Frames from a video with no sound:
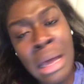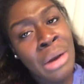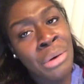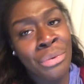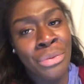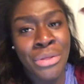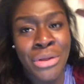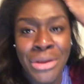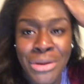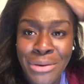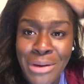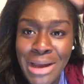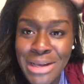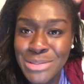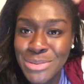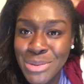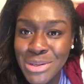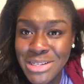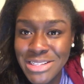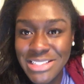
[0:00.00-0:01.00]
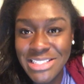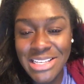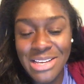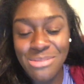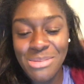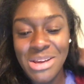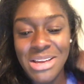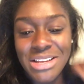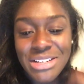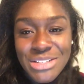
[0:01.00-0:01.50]
I don't think you guys wanna see
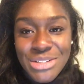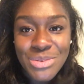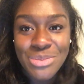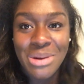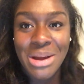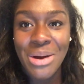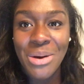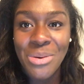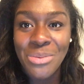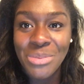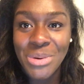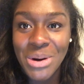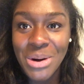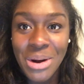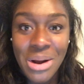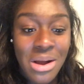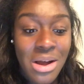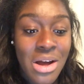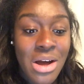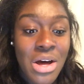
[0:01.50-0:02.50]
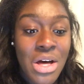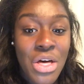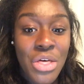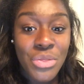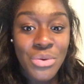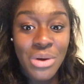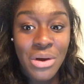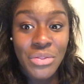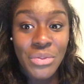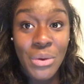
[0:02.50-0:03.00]
me do my homework
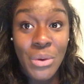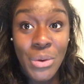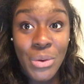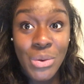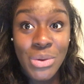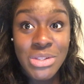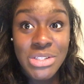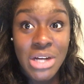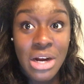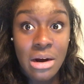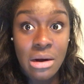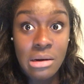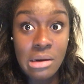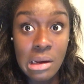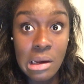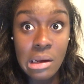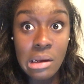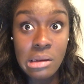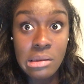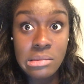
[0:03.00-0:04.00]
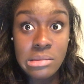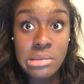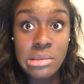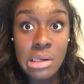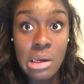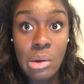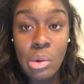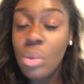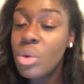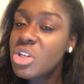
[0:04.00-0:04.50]
throughout the whole entire night.
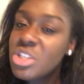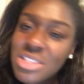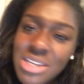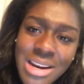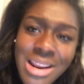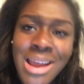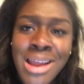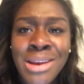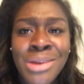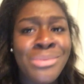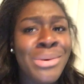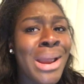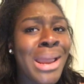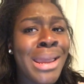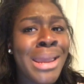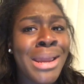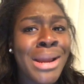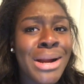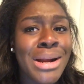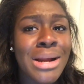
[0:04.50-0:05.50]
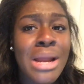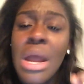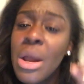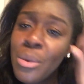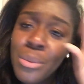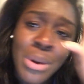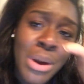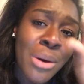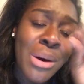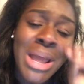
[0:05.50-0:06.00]
So we're just gonna end it right here.
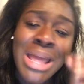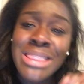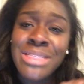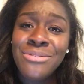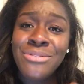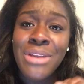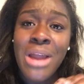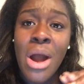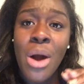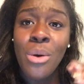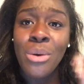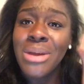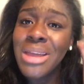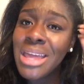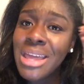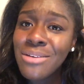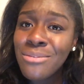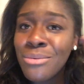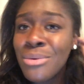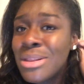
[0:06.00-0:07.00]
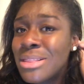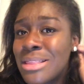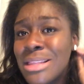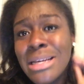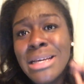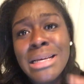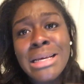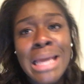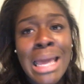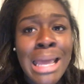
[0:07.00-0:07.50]
We're gonna end the vlog, even with
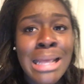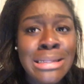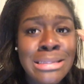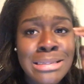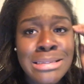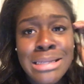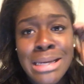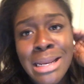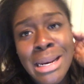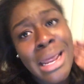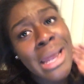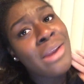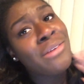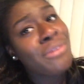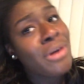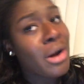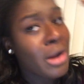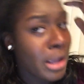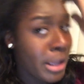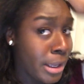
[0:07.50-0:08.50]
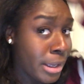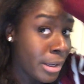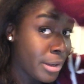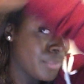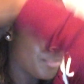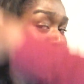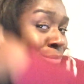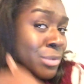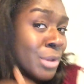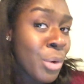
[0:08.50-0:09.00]
the end sticking out of our hair.
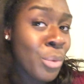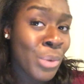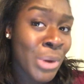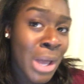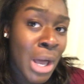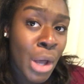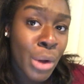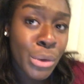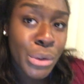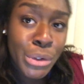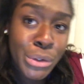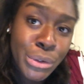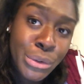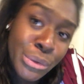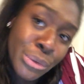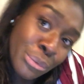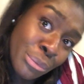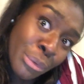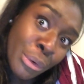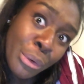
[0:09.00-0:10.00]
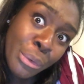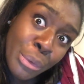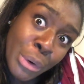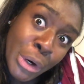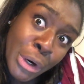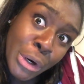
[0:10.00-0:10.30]
We all good. Okay.